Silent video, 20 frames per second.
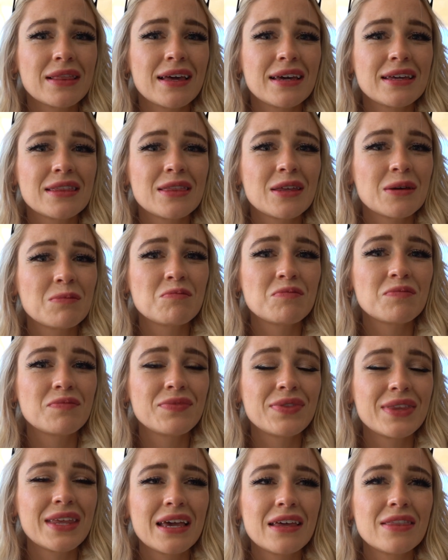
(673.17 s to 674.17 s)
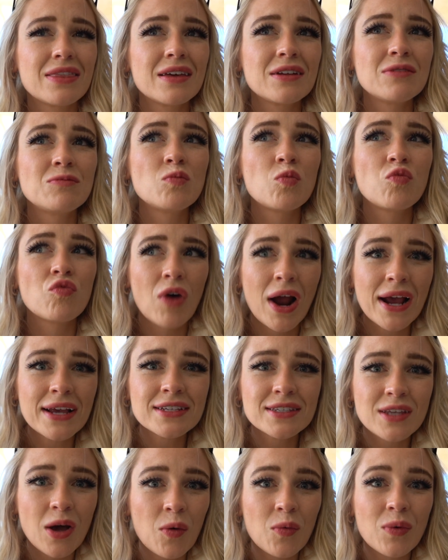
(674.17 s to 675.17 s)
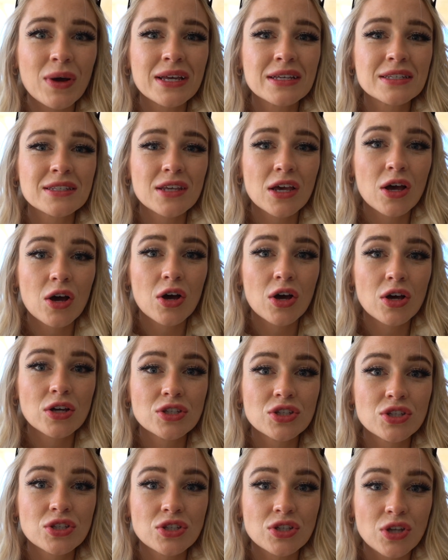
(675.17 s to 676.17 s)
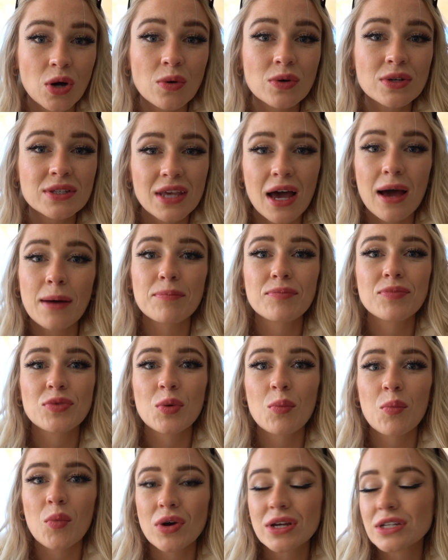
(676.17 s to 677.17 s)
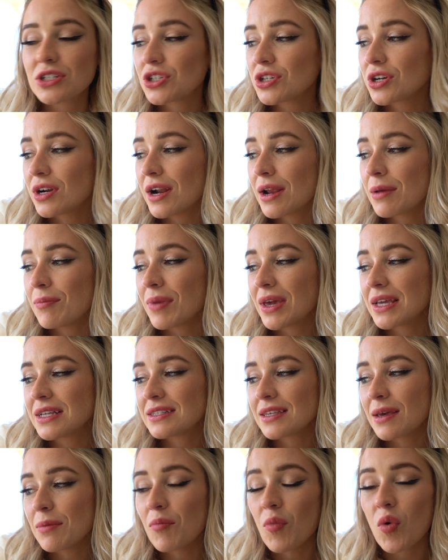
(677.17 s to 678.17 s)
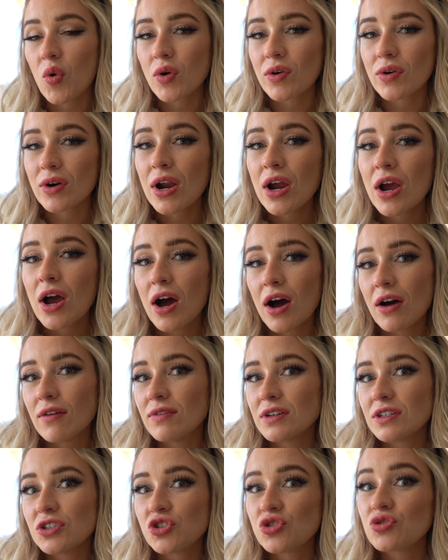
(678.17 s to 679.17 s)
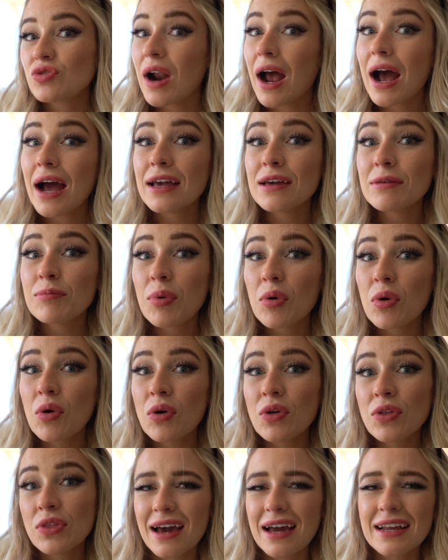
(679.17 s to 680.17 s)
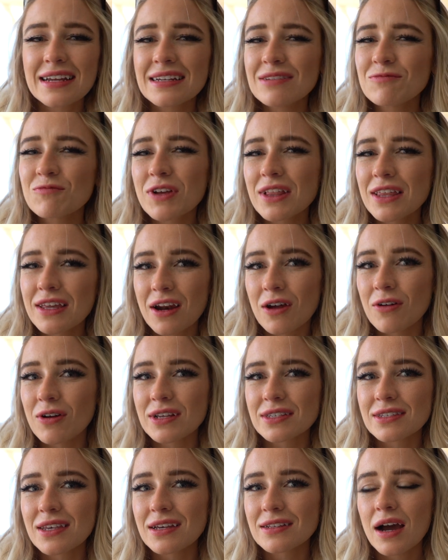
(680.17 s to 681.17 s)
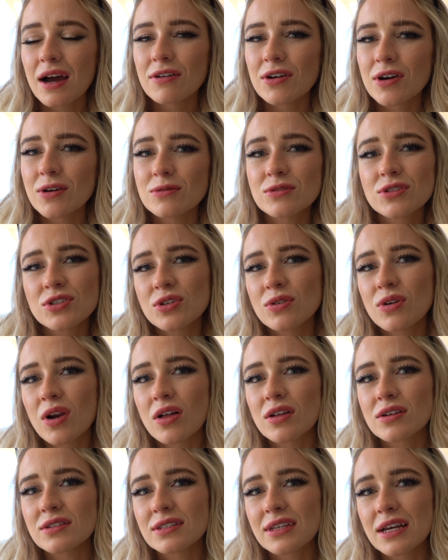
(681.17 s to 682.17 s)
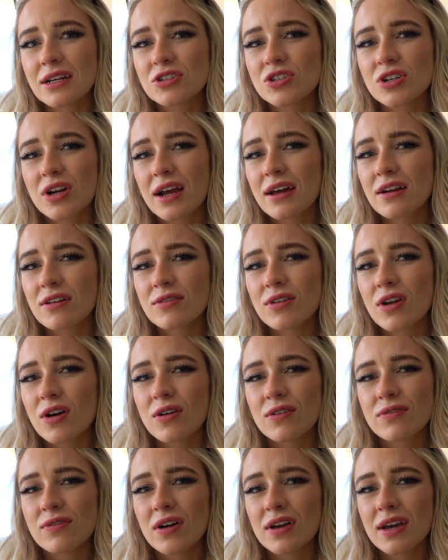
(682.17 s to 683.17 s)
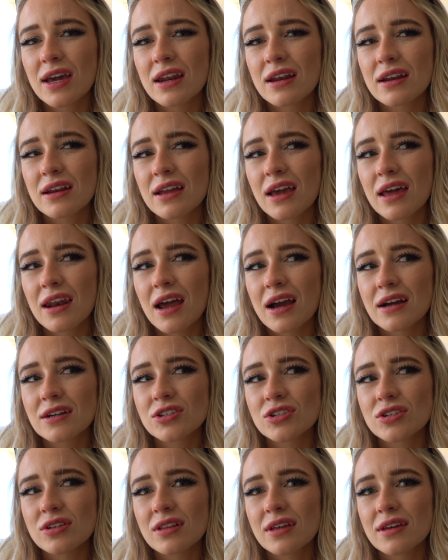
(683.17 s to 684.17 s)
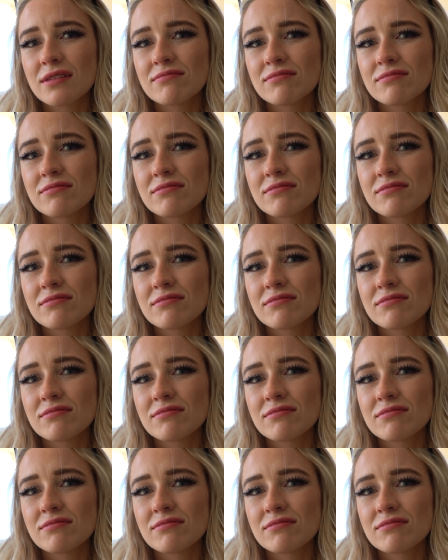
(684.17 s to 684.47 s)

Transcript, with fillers: Like the the rice always soaks up the moisture and makes it more of a dry bowl. I didn't really notice it. I don't know, it was $2 extra. I don't know if I'll get it again actually.